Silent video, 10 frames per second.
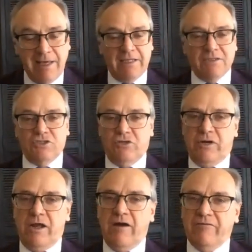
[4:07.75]
And
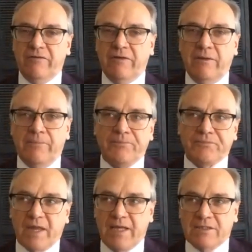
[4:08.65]
sure enough,
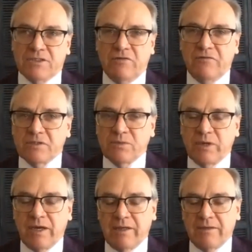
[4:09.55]
at surface,
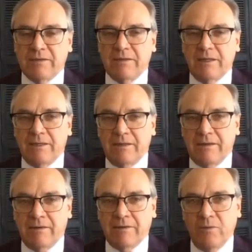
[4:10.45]
we got
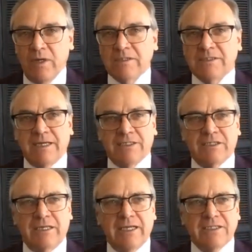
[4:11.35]
the one
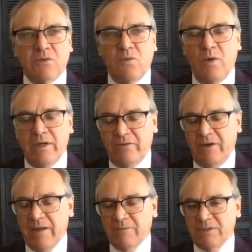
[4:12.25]
section, less than 1
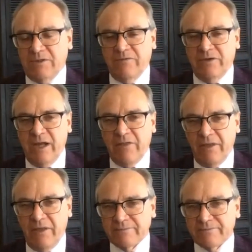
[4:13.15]
gram silver,
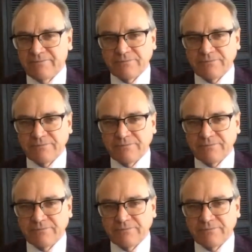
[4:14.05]
nothing.